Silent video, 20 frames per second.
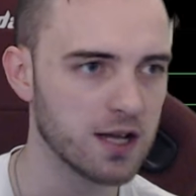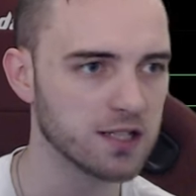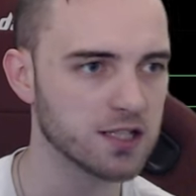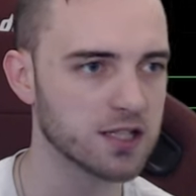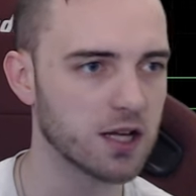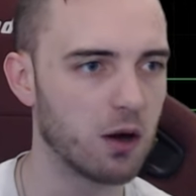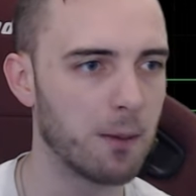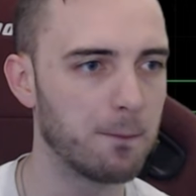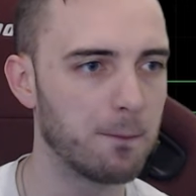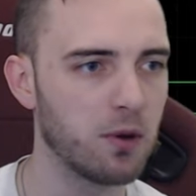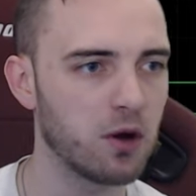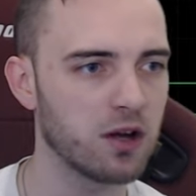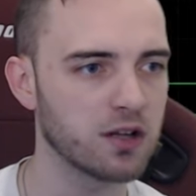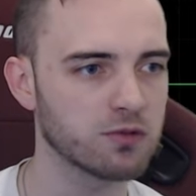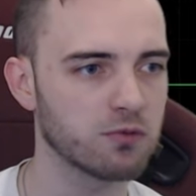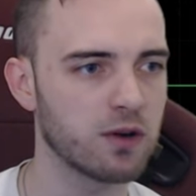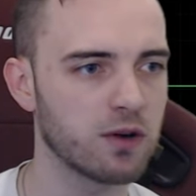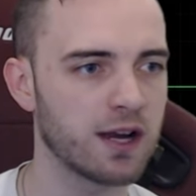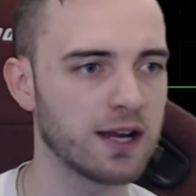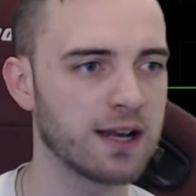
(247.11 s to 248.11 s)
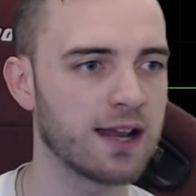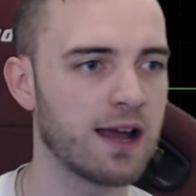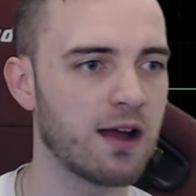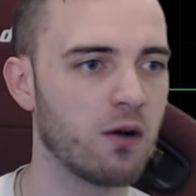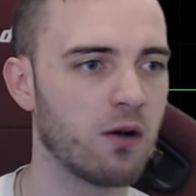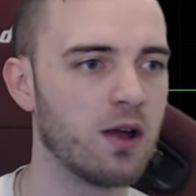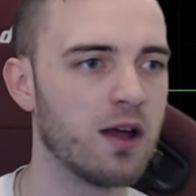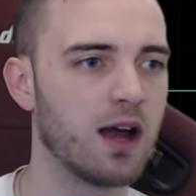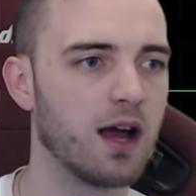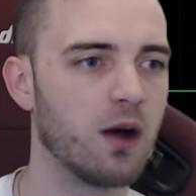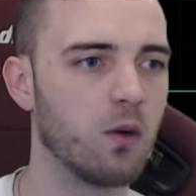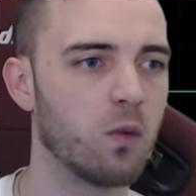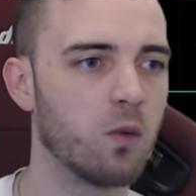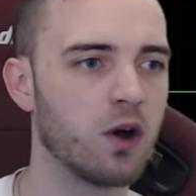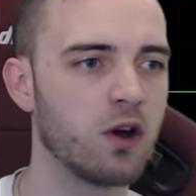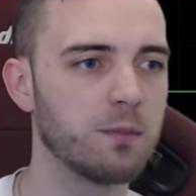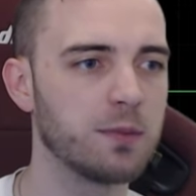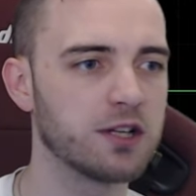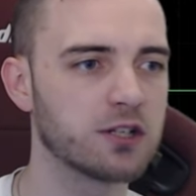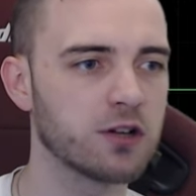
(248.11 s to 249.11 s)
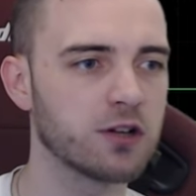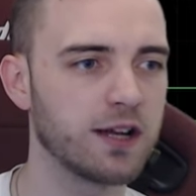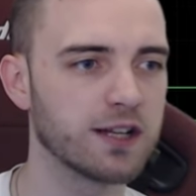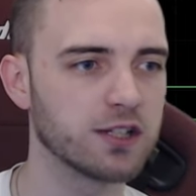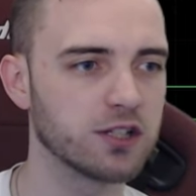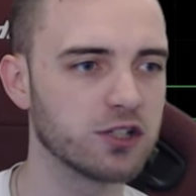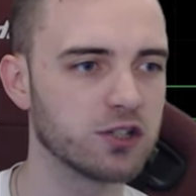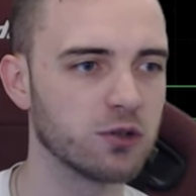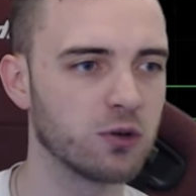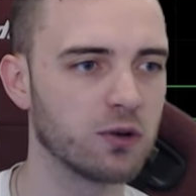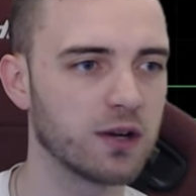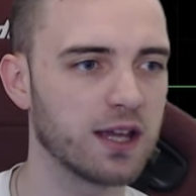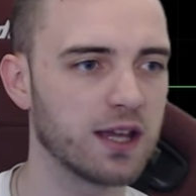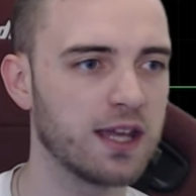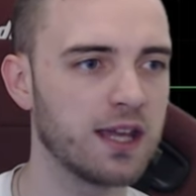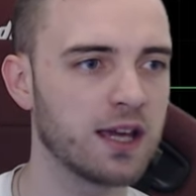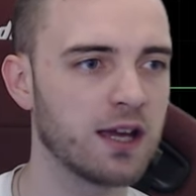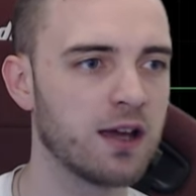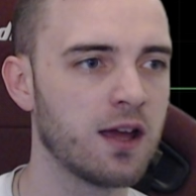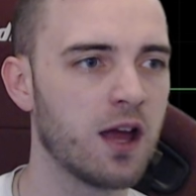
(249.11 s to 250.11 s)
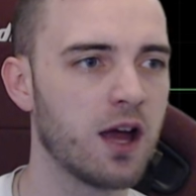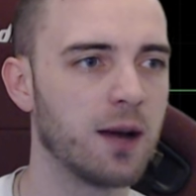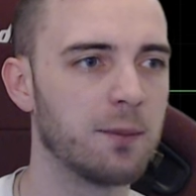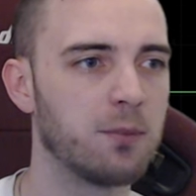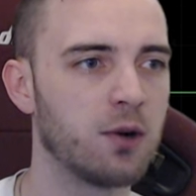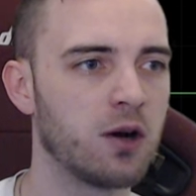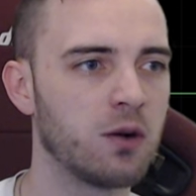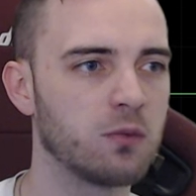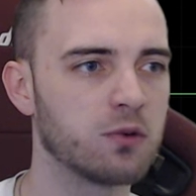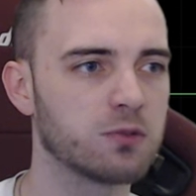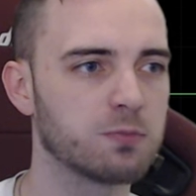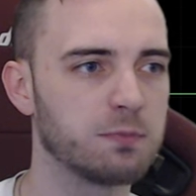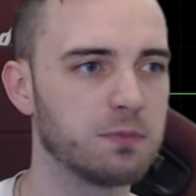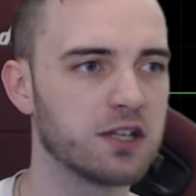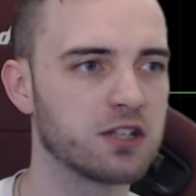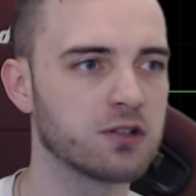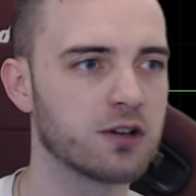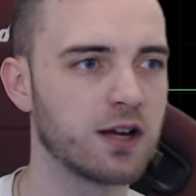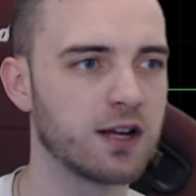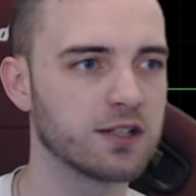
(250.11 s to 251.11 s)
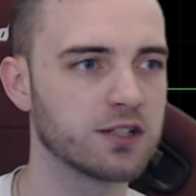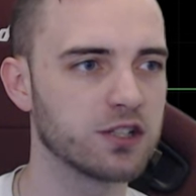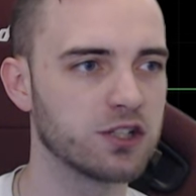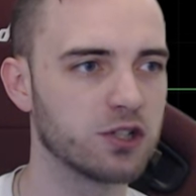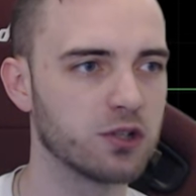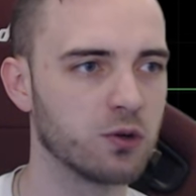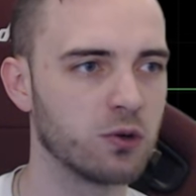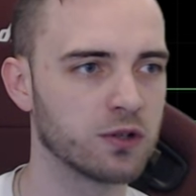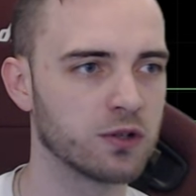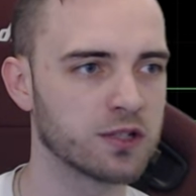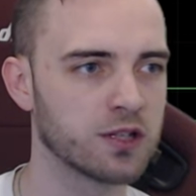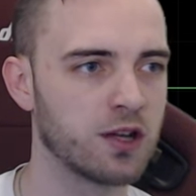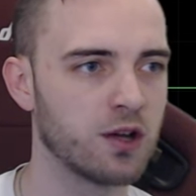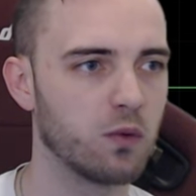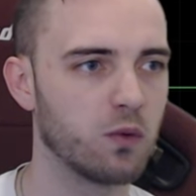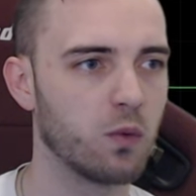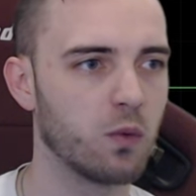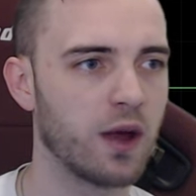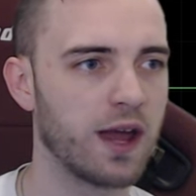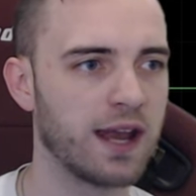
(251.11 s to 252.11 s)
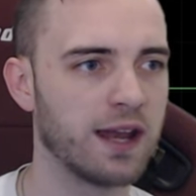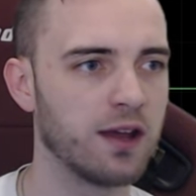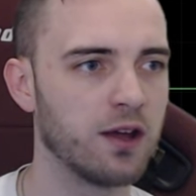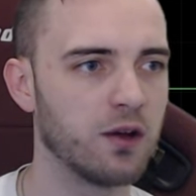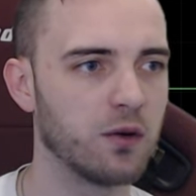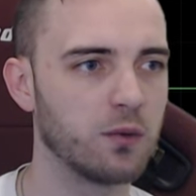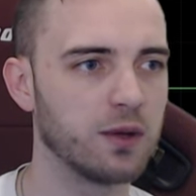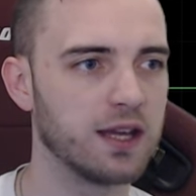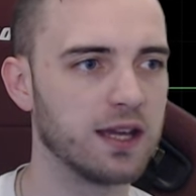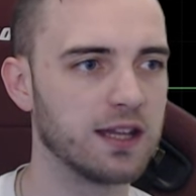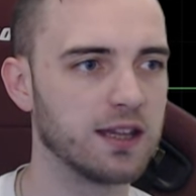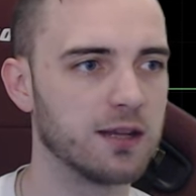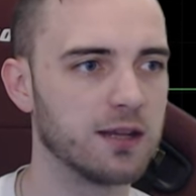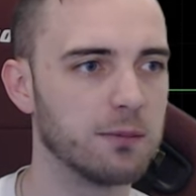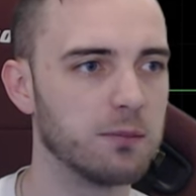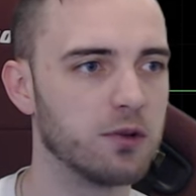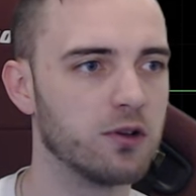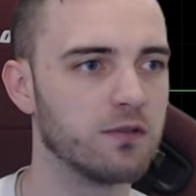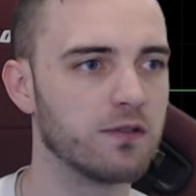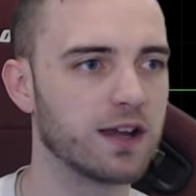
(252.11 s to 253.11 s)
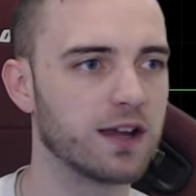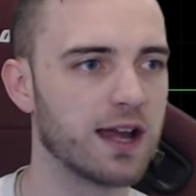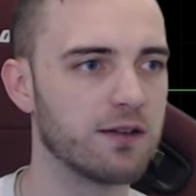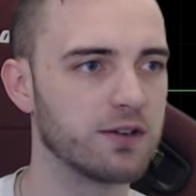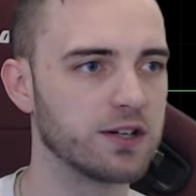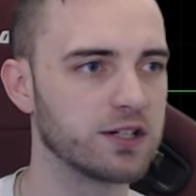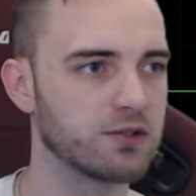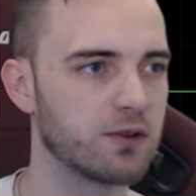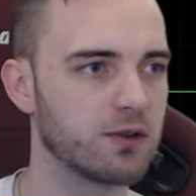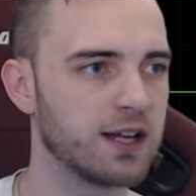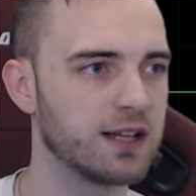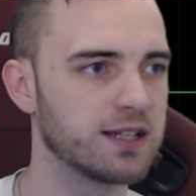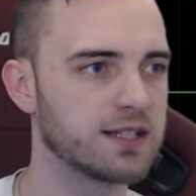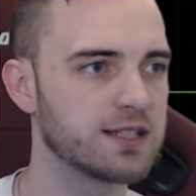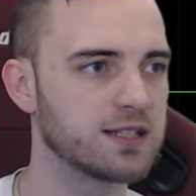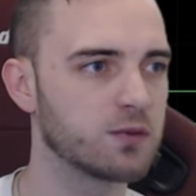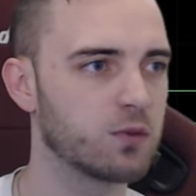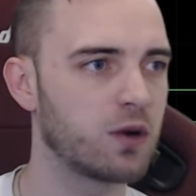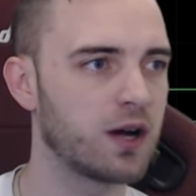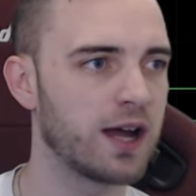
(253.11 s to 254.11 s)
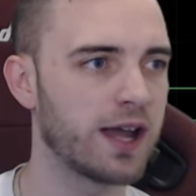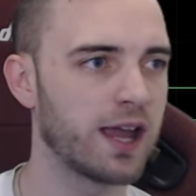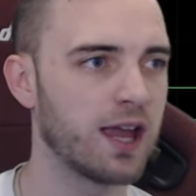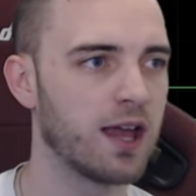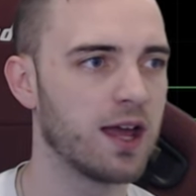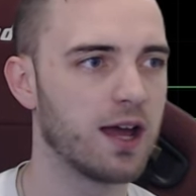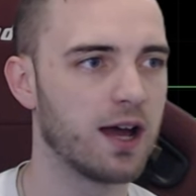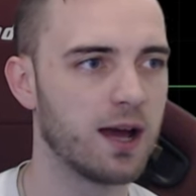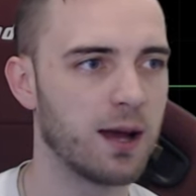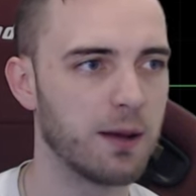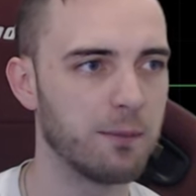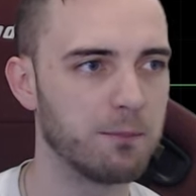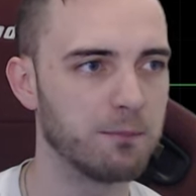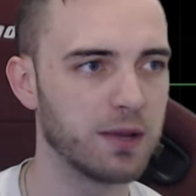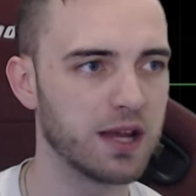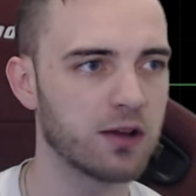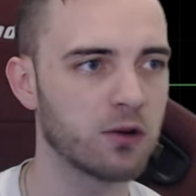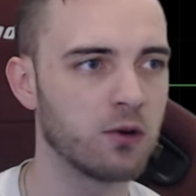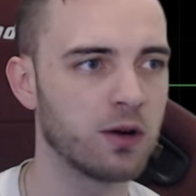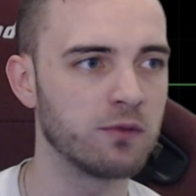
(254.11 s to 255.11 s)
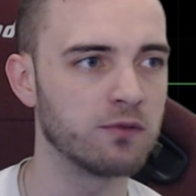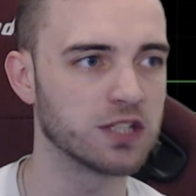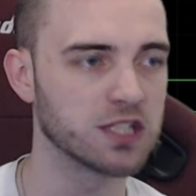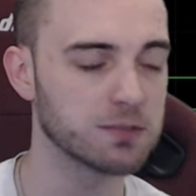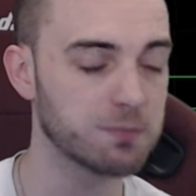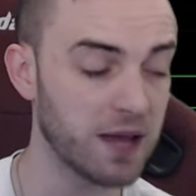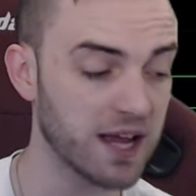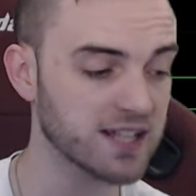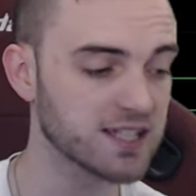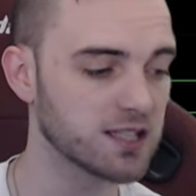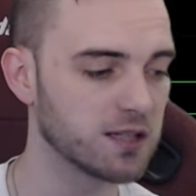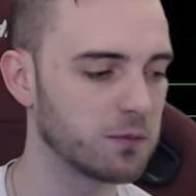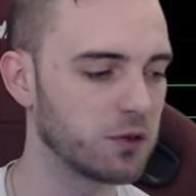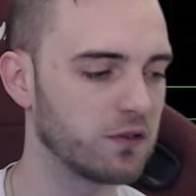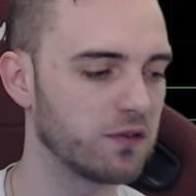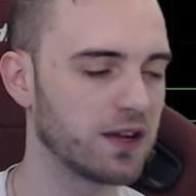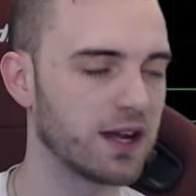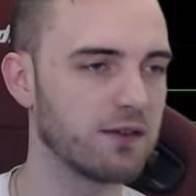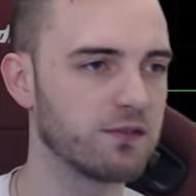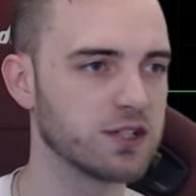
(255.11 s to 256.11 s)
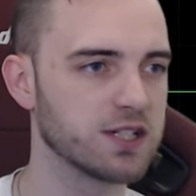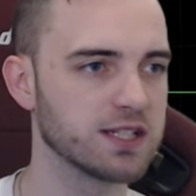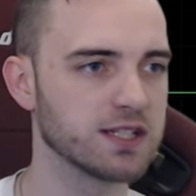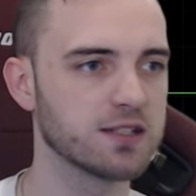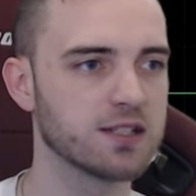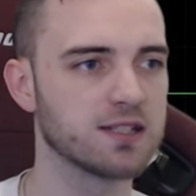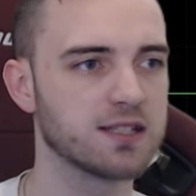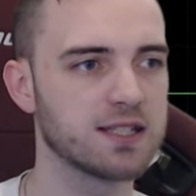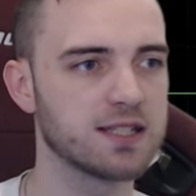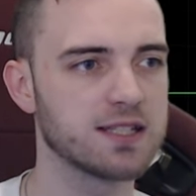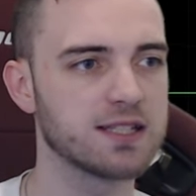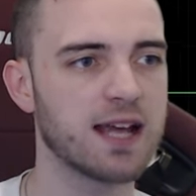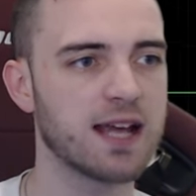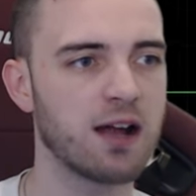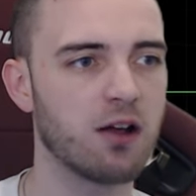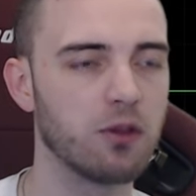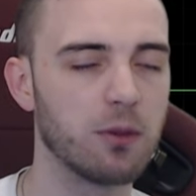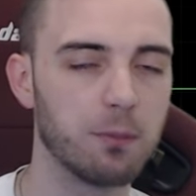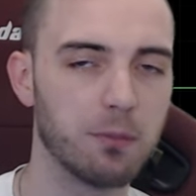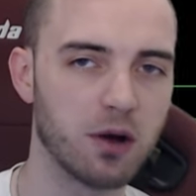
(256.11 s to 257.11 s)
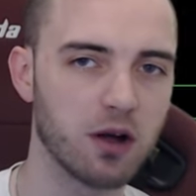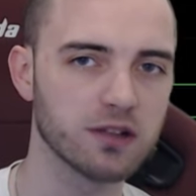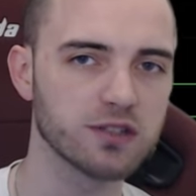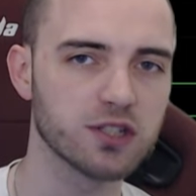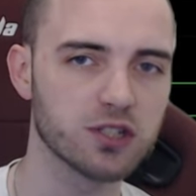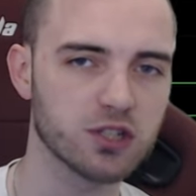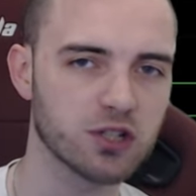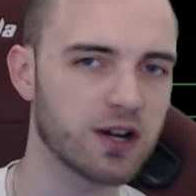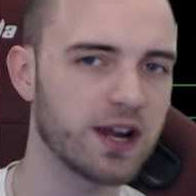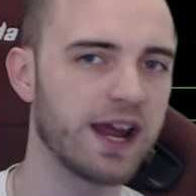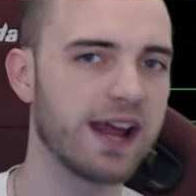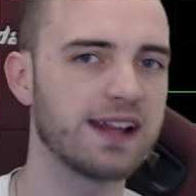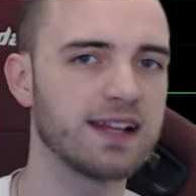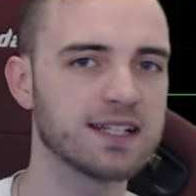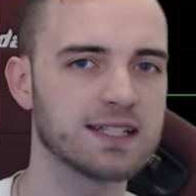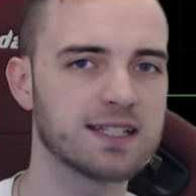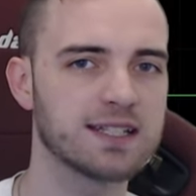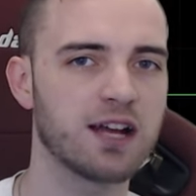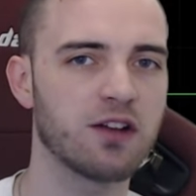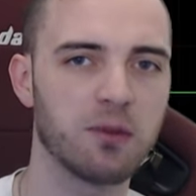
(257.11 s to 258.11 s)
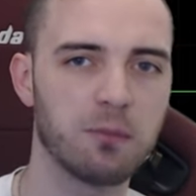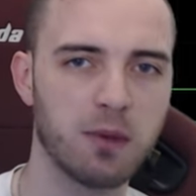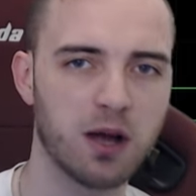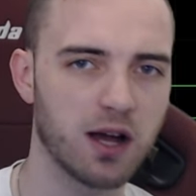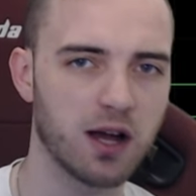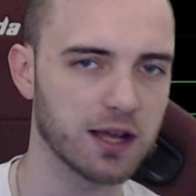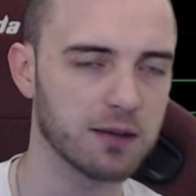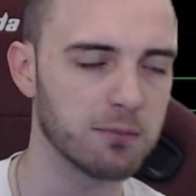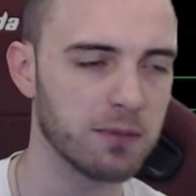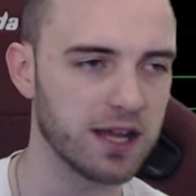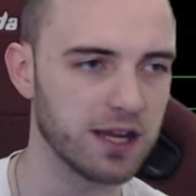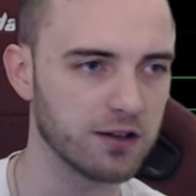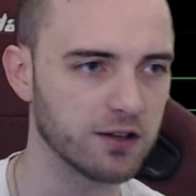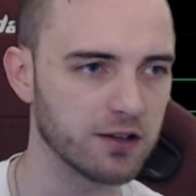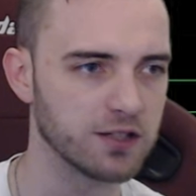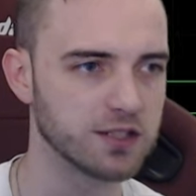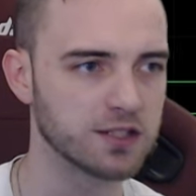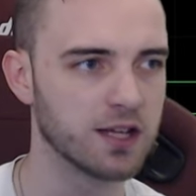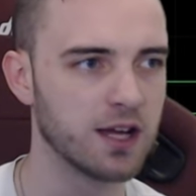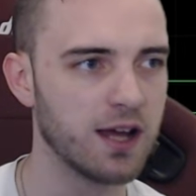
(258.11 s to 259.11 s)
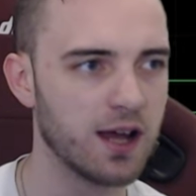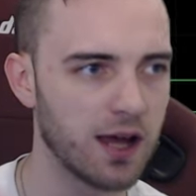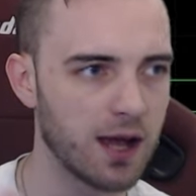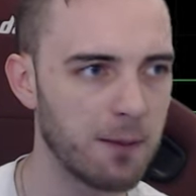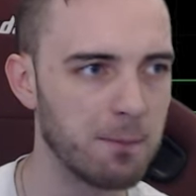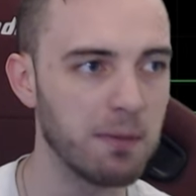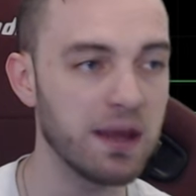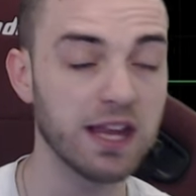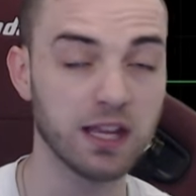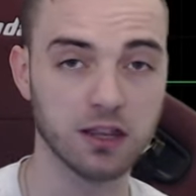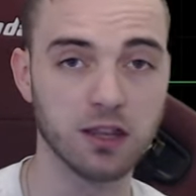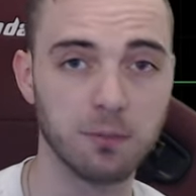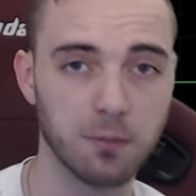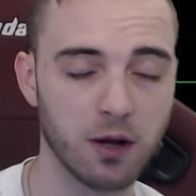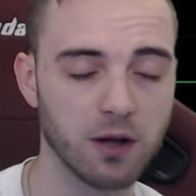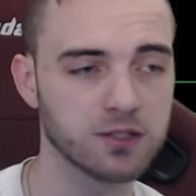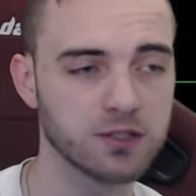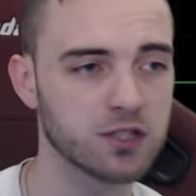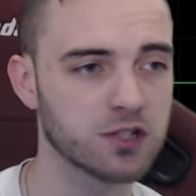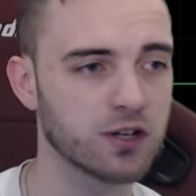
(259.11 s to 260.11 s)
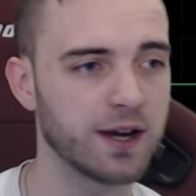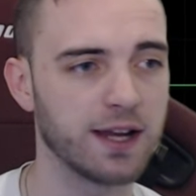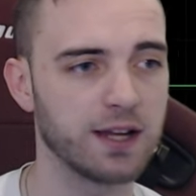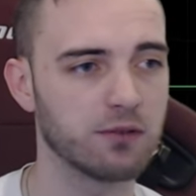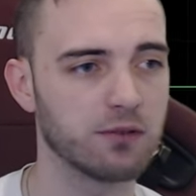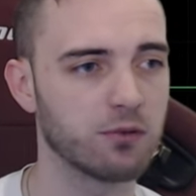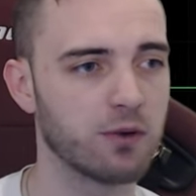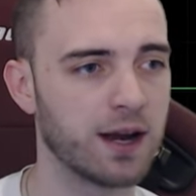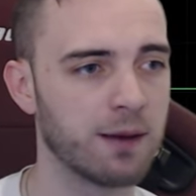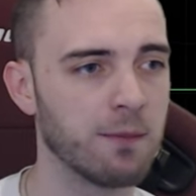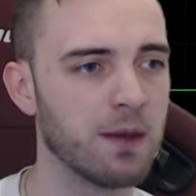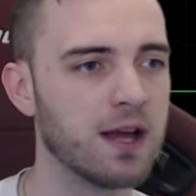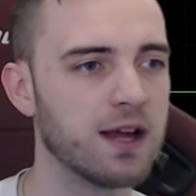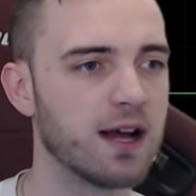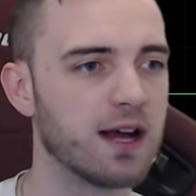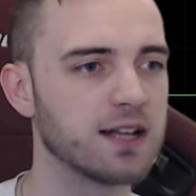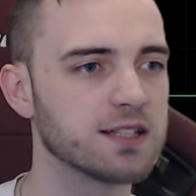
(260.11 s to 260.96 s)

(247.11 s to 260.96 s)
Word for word: So a bot right now uh, won't be trying to short here. A bot would be trying to short when we hit the moving average, right? This is why uh, Bitcoin respects the moving averages because this is how the bots trade. This is how the market makers uh, make the bots trade, right?